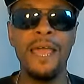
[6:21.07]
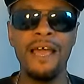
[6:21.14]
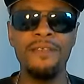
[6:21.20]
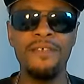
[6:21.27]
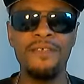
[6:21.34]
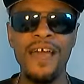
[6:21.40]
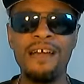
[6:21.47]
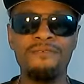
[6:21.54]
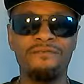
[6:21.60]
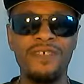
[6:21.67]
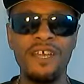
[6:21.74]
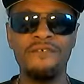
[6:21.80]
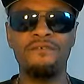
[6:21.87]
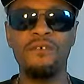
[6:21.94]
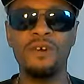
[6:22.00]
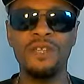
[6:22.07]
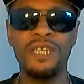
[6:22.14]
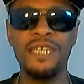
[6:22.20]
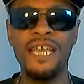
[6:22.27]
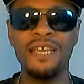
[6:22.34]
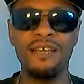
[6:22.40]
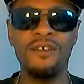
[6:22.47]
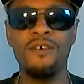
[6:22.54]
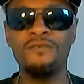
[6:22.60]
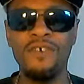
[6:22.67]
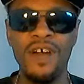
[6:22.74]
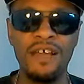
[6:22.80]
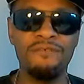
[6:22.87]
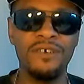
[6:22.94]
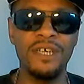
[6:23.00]
And then that, therefore, then they could go
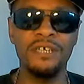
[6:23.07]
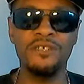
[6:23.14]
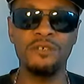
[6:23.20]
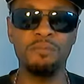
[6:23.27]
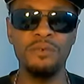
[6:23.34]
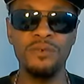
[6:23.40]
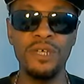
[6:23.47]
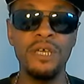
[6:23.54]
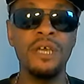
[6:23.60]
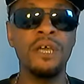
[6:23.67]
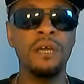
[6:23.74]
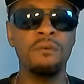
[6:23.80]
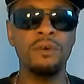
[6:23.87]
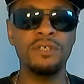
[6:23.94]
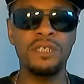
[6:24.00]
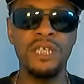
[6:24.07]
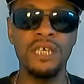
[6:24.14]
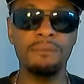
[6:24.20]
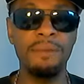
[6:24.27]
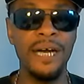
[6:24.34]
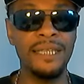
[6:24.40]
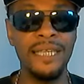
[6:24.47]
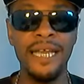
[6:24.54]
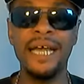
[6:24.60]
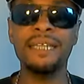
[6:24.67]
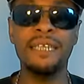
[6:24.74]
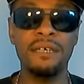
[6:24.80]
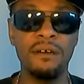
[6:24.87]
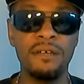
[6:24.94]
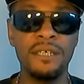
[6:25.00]
fight for the undisputed. What you think about that? I
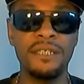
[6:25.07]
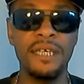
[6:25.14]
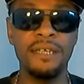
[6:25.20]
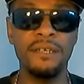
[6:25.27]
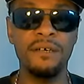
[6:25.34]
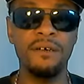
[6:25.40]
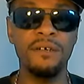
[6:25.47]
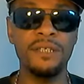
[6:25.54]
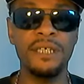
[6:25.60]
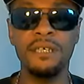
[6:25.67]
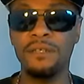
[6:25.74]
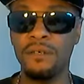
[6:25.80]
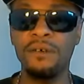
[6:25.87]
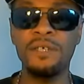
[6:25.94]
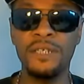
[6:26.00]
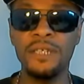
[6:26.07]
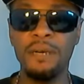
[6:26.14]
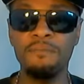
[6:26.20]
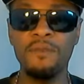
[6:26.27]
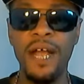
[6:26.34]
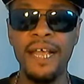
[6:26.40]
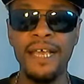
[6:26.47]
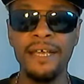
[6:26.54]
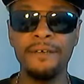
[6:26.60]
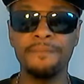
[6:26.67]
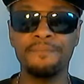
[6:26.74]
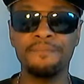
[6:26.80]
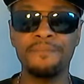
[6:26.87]
think Oleksandr Usyk is on to something right here.